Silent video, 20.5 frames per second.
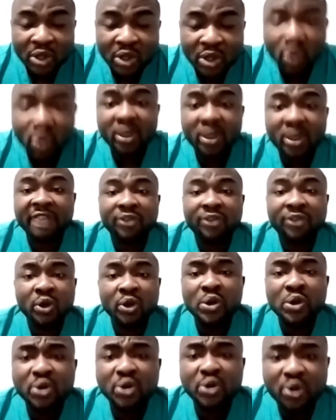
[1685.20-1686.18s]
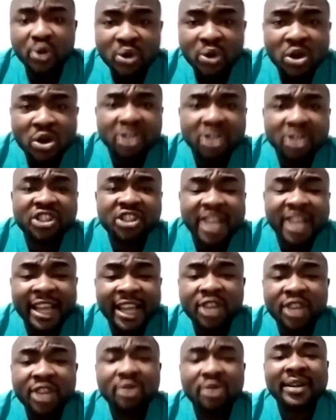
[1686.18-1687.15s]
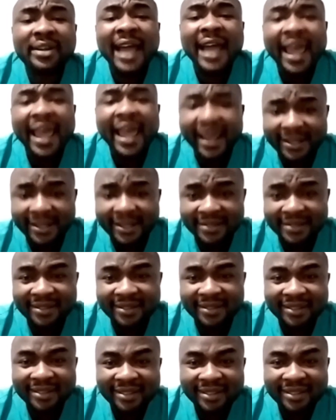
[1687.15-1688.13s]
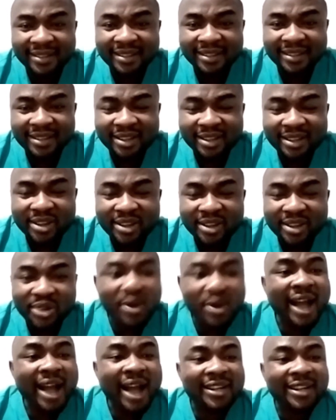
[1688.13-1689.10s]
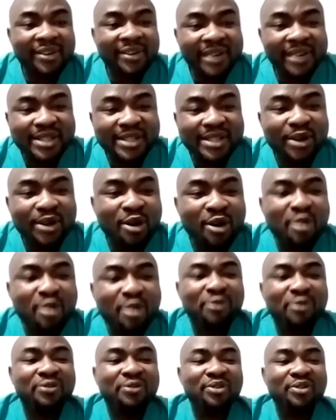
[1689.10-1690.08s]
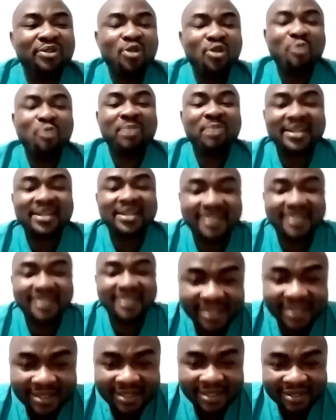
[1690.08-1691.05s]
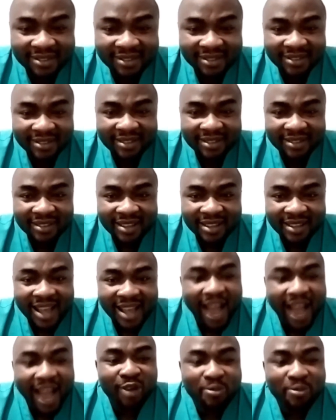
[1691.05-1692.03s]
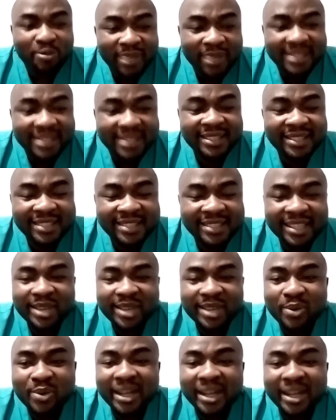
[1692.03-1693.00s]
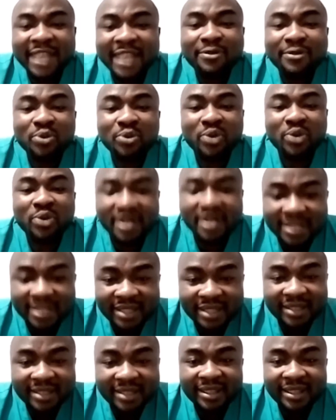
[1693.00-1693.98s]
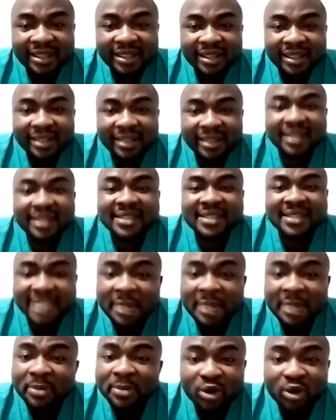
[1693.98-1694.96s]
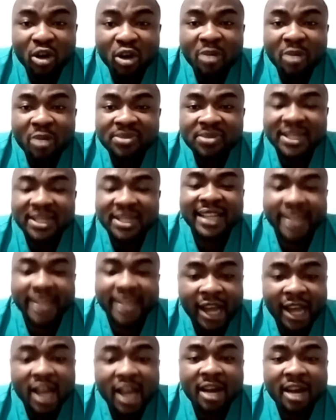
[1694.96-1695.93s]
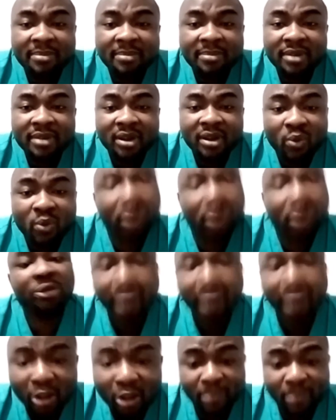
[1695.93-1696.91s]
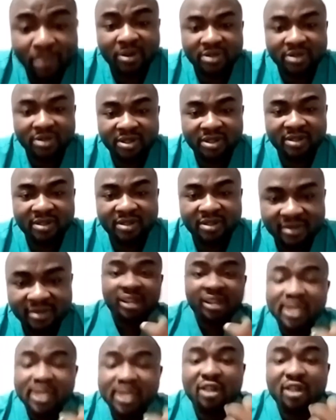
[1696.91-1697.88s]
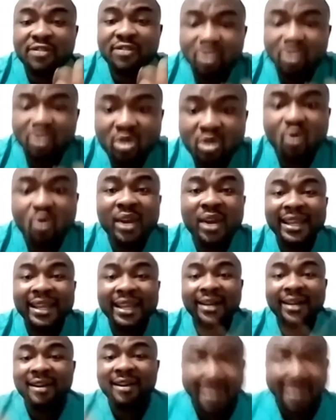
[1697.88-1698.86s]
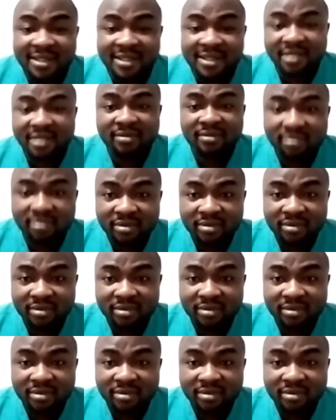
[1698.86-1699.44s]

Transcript: So if you do not check your diet, you are at risk of obesity, and obesity will even worsen the symptoms that come with menopause. The risk of stroke will increase